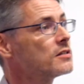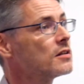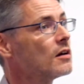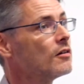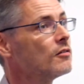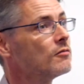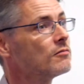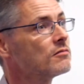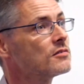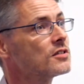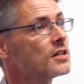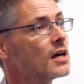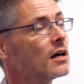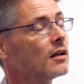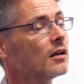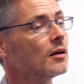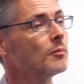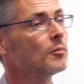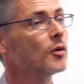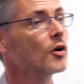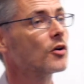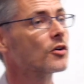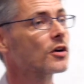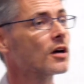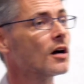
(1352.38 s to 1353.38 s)
don't tell a
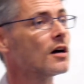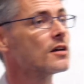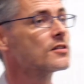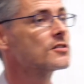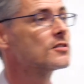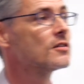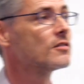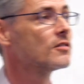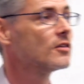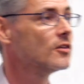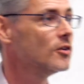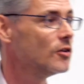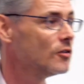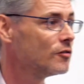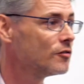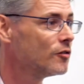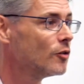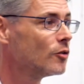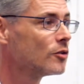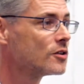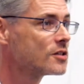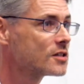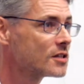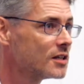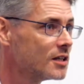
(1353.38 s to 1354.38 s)
podcaster that you
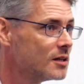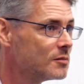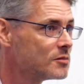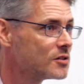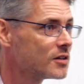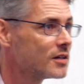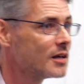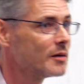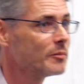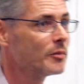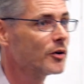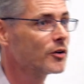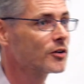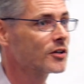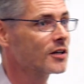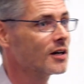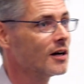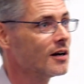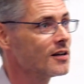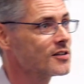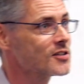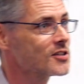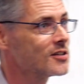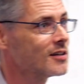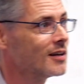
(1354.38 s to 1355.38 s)
fall asleep to their
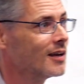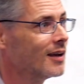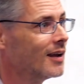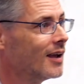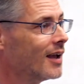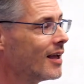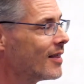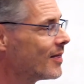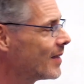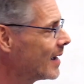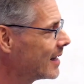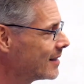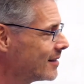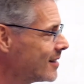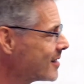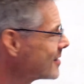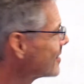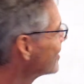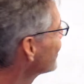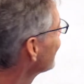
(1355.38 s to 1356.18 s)
podcast. That doesn't